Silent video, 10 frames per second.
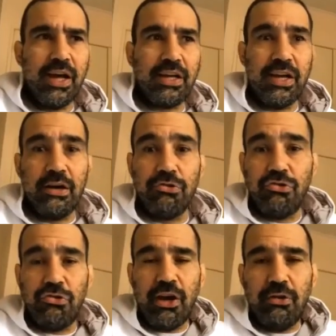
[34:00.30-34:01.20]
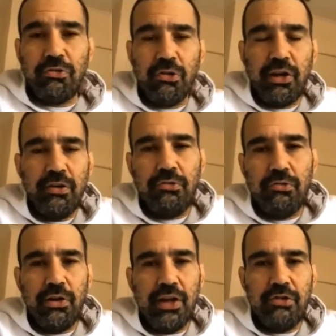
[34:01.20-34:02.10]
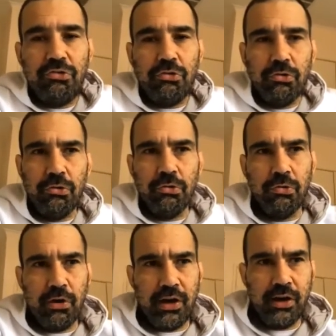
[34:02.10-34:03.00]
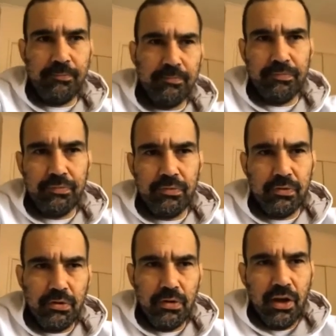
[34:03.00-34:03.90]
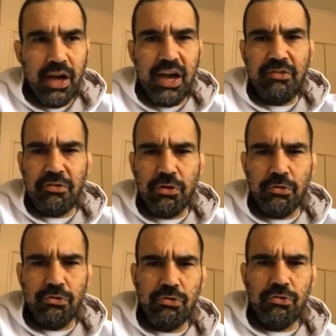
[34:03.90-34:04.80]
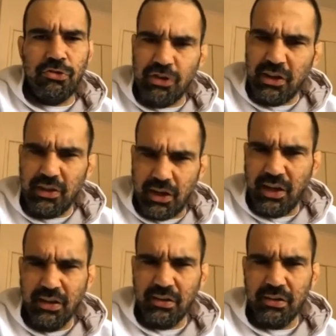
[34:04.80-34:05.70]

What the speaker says: like now Chelson is doing that show, SUG, yeah?